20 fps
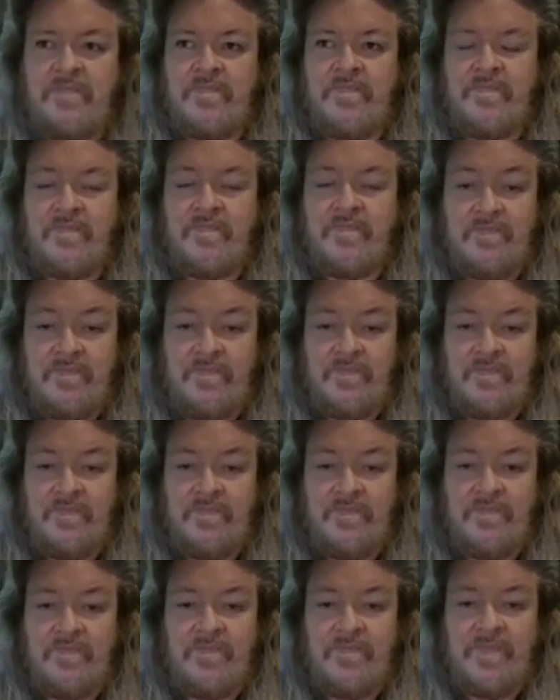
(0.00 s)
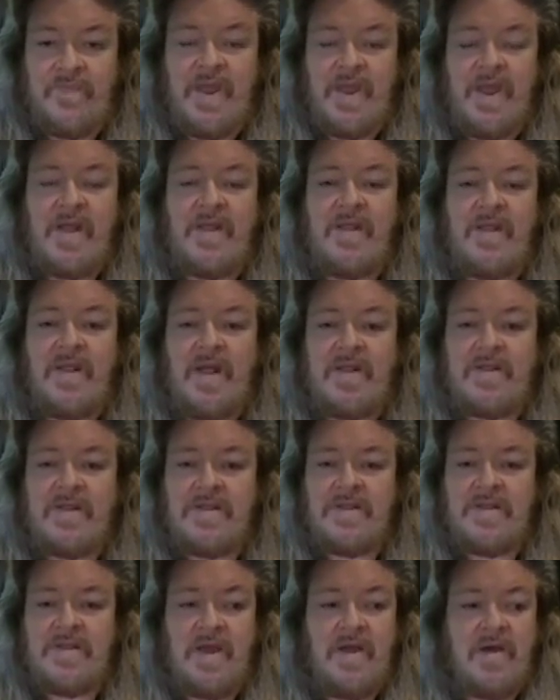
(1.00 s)
Hmm? The head and not the
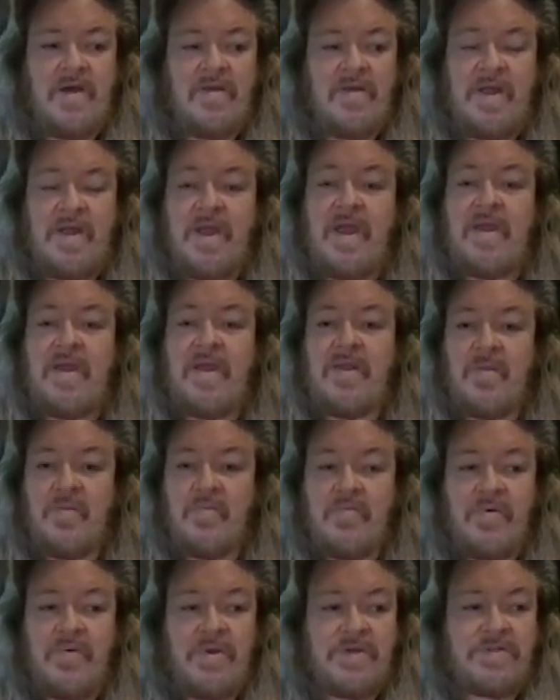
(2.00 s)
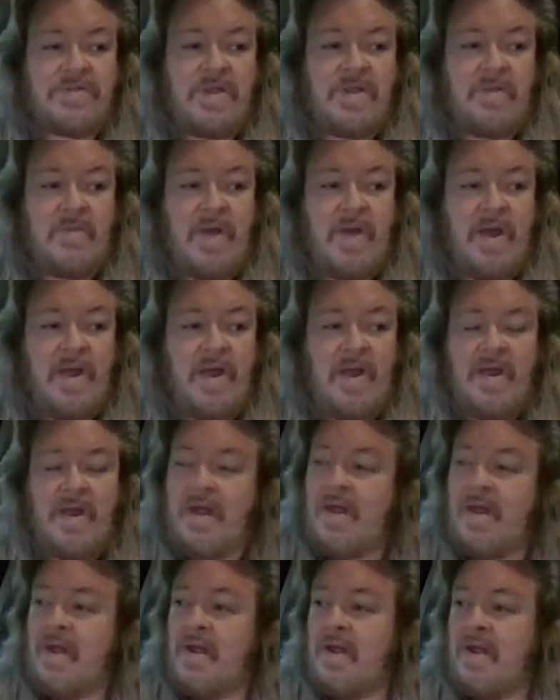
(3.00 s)
tail, the king and the priest, am I?
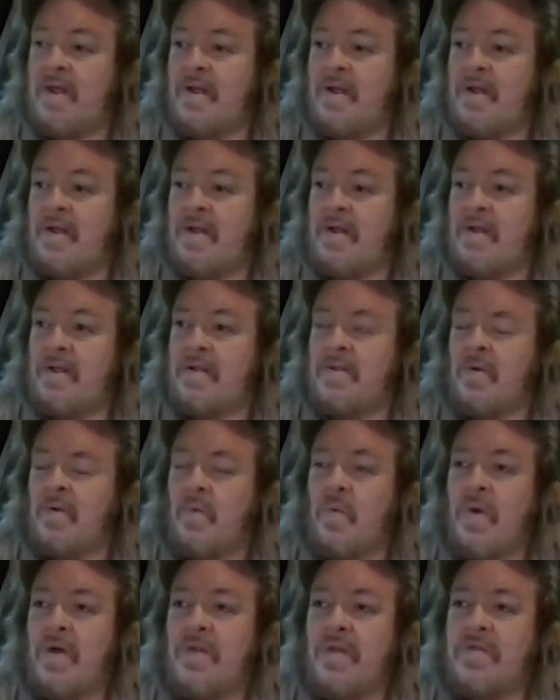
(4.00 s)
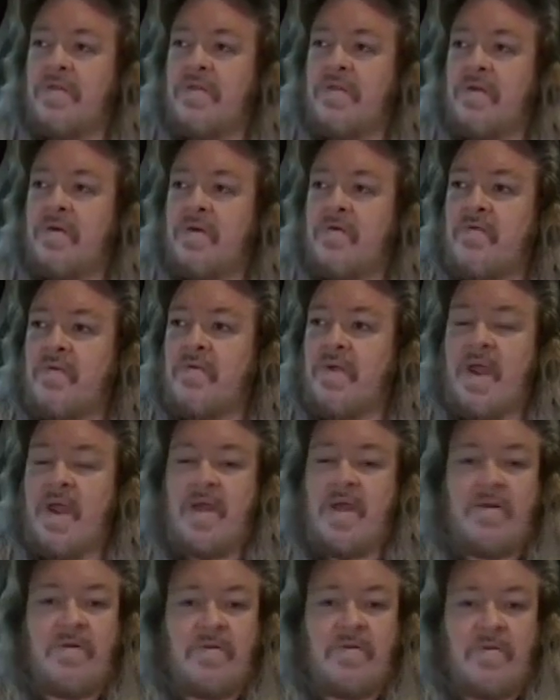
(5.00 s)
The wealth
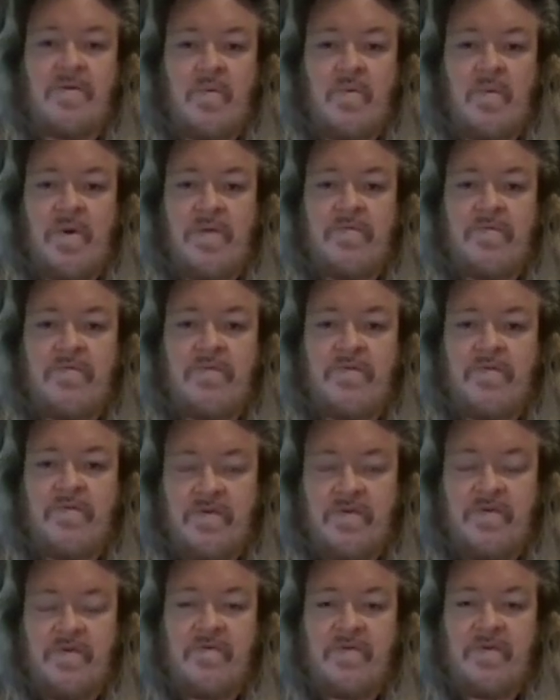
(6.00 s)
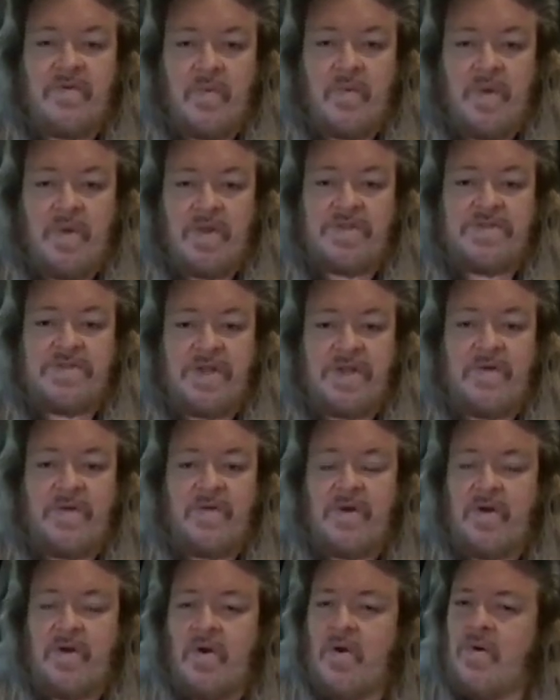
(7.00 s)
creator, the wealth receiver, the wealth
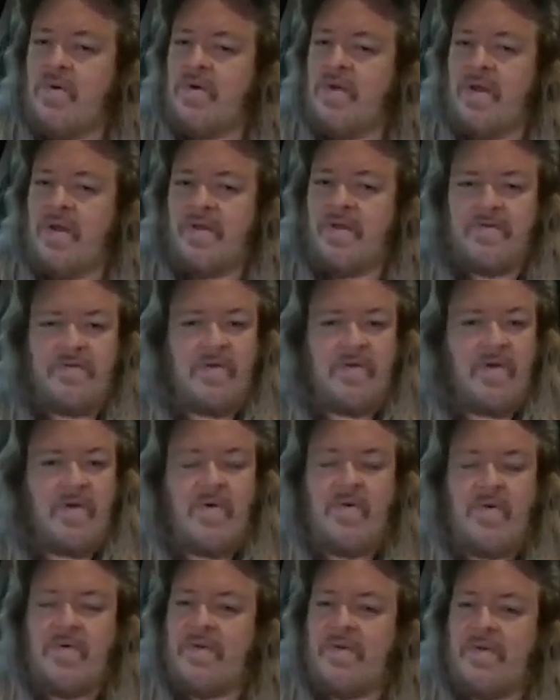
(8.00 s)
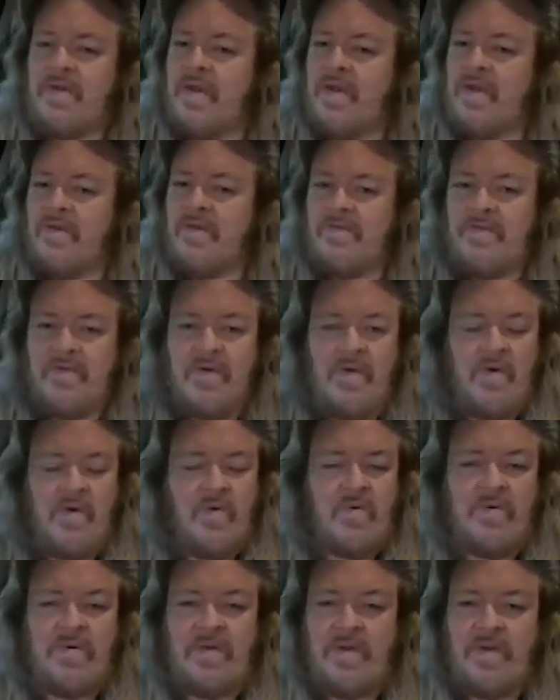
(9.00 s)
generator. Oh, yes. Oh, yes.
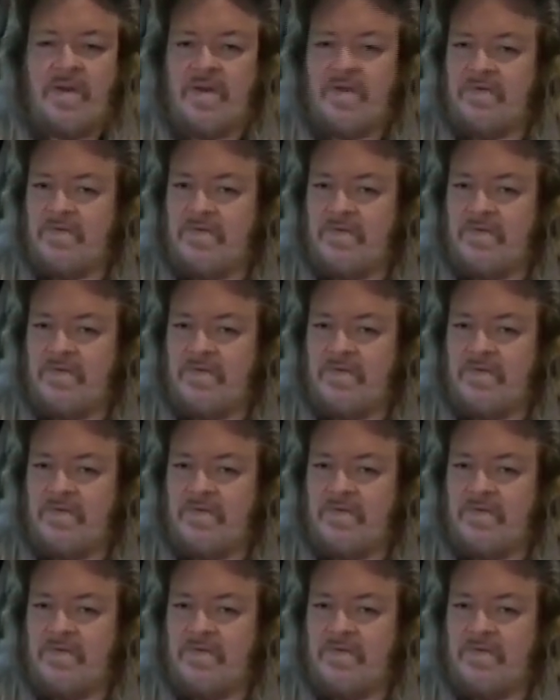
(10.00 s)
Oh, yes.